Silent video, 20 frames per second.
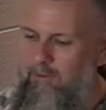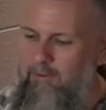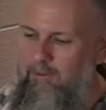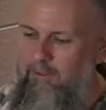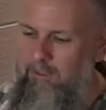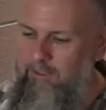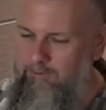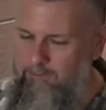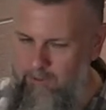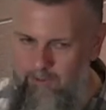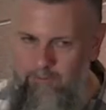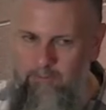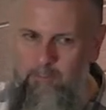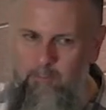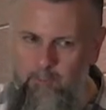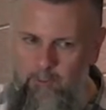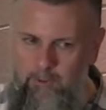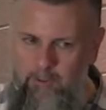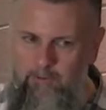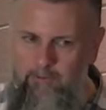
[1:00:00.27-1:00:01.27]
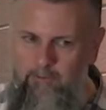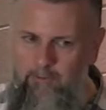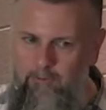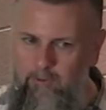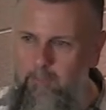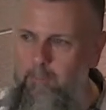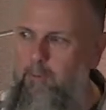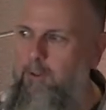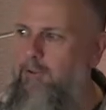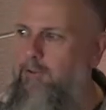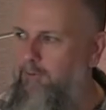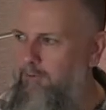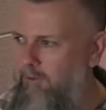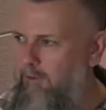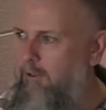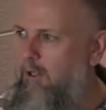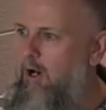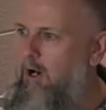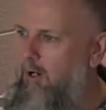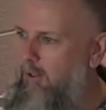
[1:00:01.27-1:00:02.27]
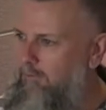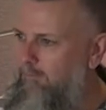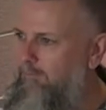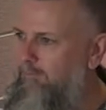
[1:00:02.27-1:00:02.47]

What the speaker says: it does preach. It preaches the law.